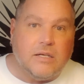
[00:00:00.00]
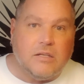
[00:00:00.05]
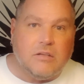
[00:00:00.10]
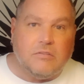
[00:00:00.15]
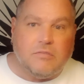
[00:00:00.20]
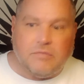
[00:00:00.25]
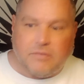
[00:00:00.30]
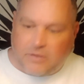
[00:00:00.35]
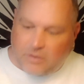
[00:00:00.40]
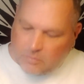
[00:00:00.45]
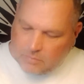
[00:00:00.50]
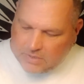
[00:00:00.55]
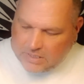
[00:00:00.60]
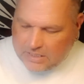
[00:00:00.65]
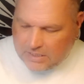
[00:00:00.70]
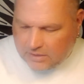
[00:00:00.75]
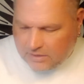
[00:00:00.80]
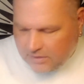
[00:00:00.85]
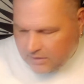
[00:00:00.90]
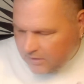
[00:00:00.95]
the fear of
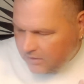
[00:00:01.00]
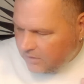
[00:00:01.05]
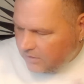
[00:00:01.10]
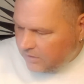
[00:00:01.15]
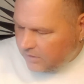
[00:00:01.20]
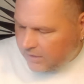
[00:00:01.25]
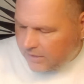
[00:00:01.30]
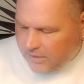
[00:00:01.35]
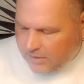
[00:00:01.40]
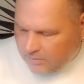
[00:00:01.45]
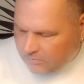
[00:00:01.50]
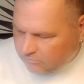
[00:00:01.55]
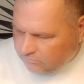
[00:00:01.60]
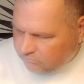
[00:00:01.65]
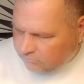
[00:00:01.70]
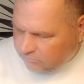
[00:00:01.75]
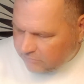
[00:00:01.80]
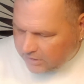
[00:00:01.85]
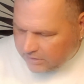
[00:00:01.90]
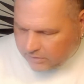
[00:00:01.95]
being,
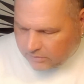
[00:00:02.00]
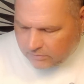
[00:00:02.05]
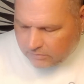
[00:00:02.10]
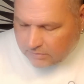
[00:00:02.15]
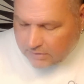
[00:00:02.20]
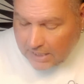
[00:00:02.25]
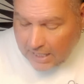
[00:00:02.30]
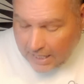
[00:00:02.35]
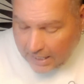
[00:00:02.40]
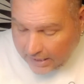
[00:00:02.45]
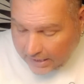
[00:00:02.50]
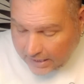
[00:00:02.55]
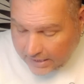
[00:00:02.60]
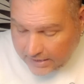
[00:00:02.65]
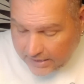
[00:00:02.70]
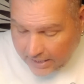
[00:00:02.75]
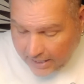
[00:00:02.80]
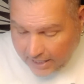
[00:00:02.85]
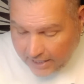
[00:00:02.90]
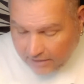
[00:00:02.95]
not
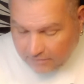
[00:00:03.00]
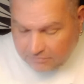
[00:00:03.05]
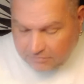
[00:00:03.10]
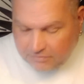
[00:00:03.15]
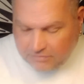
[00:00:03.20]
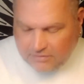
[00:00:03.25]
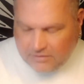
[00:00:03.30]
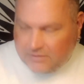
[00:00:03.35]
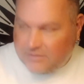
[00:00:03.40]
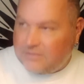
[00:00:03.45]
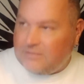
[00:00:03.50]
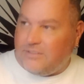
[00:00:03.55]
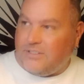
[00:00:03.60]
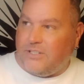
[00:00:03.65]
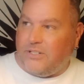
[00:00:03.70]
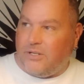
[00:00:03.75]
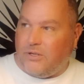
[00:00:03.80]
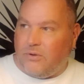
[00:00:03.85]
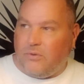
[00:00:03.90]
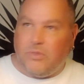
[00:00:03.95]
enough,
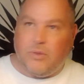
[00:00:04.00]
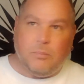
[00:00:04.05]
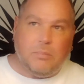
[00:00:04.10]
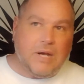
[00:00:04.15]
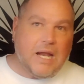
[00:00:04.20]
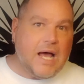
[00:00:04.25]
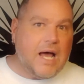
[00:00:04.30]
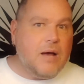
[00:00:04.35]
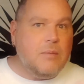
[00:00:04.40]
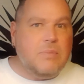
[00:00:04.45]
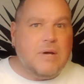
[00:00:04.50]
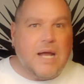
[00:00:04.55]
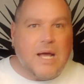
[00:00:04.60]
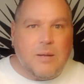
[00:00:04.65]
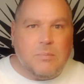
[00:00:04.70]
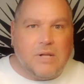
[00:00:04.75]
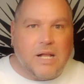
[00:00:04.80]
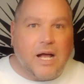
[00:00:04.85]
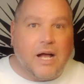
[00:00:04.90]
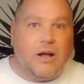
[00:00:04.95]
the blah, blah,
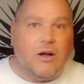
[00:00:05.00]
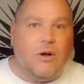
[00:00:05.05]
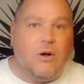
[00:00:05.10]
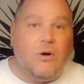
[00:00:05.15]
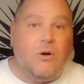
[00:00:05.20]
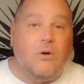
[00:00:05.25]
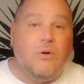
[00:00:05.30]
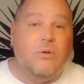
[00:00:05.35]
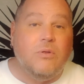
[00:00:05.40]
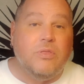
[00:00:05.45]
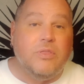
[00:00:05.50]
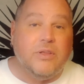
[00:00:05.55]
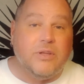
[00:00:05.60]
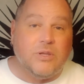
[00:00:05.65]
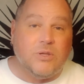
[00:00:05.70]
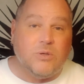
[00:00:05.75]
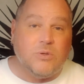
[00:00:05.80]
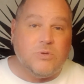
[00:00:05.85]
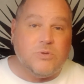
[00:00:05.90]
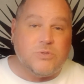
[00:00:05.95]
blah, all the
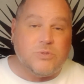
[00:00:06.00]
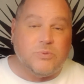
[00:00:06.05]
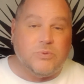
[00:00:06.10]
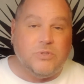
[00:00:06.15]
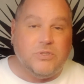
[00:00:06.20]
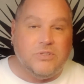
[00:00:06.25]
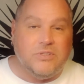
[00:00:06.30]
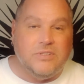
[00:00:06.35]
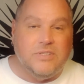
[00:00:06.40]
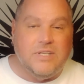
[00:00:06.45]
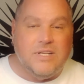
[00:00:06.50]
usual